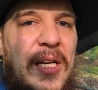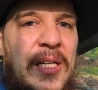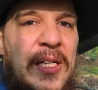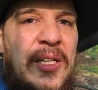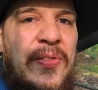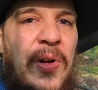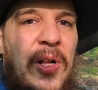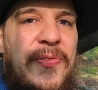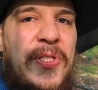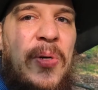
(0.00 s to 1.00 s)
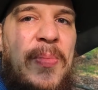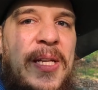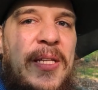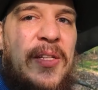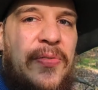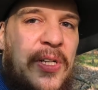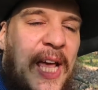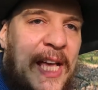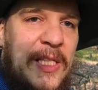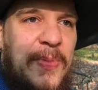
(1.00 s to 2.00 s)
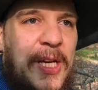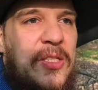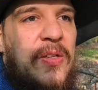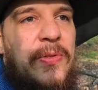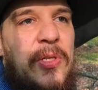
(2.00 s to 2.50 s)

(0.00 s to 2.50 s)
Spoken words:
involves so many different aspects of